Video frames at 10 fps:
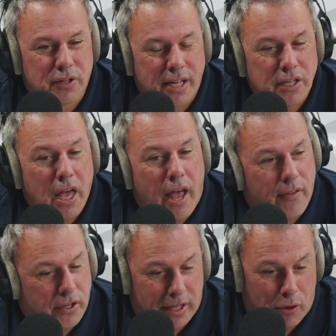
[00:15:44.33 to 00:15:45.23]
so and
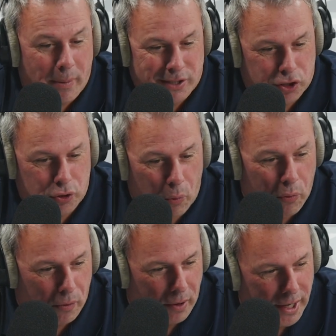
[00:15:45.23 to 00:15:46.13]
then you got to go back to
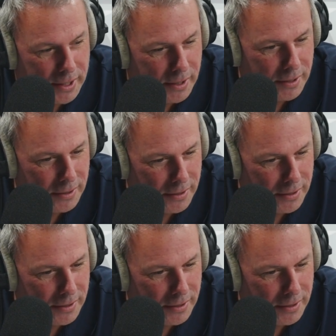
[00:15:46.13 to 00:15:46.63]
school, right?